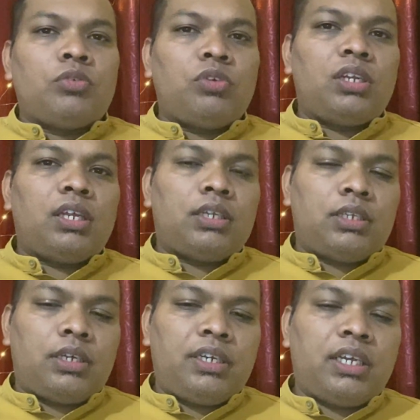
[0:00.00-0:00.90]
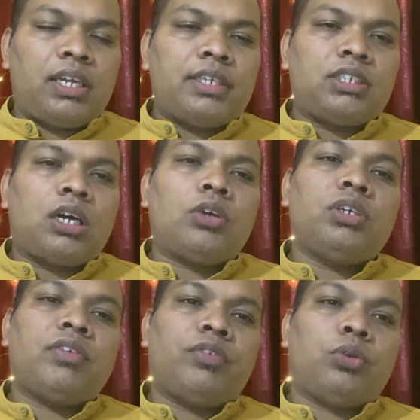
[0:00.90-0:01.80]
you'll realize how
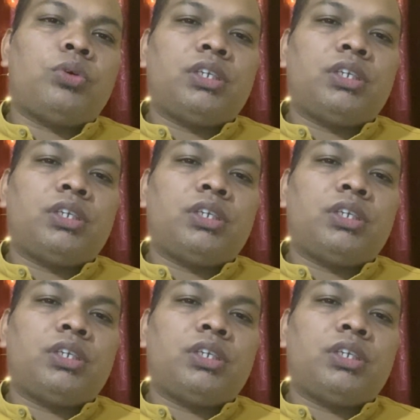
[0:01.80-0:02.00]
you have grown